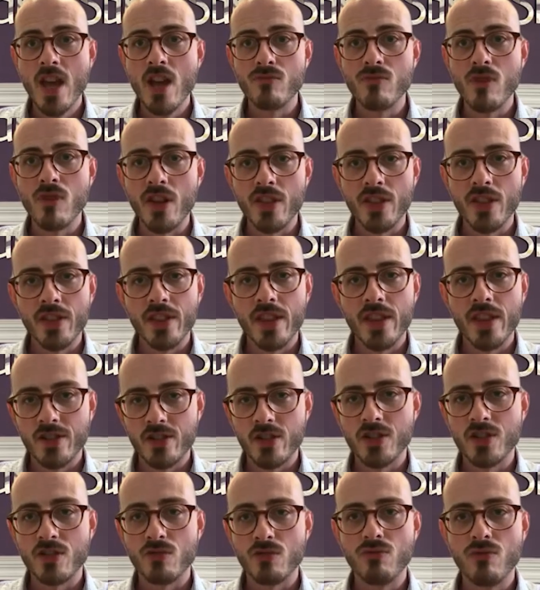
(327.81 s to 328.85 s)
Rather, they're
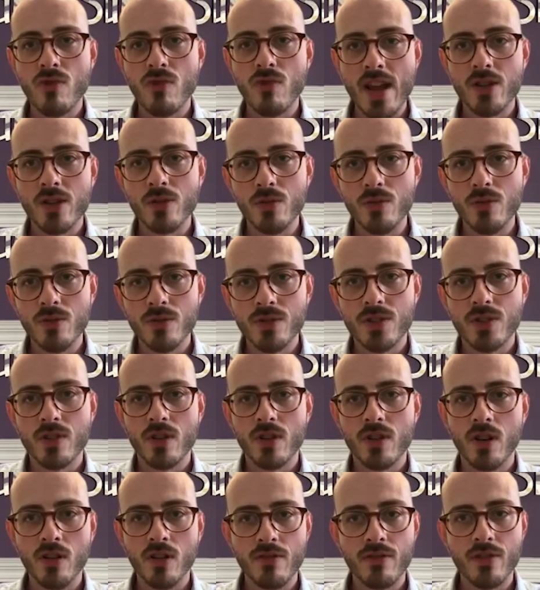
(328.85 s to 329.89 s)
just a record
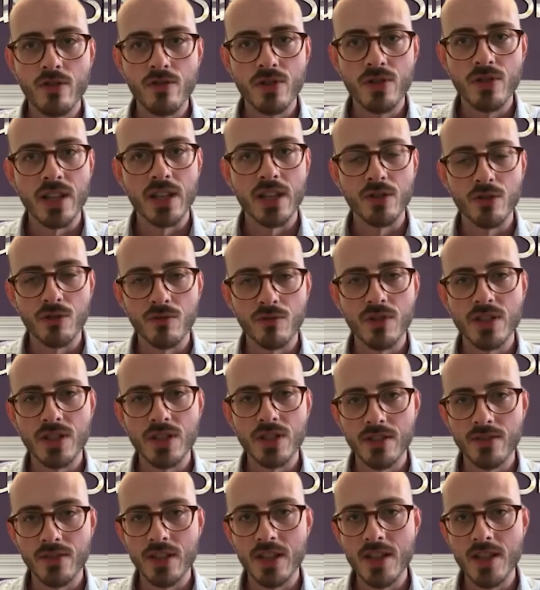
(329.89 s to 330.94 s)
of who sent or
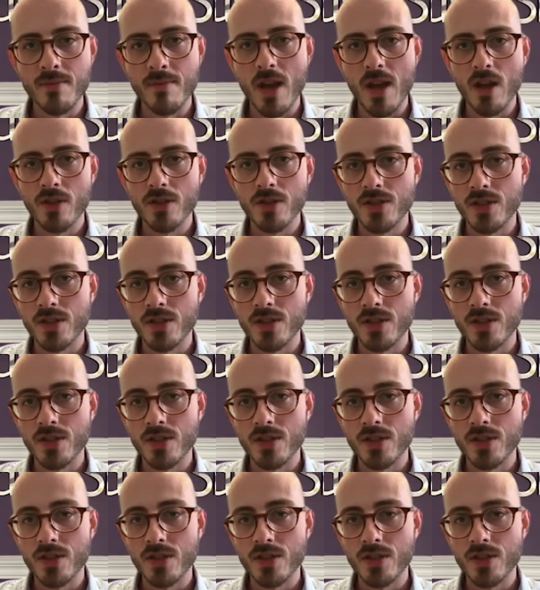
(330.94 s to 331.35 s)
received the emails.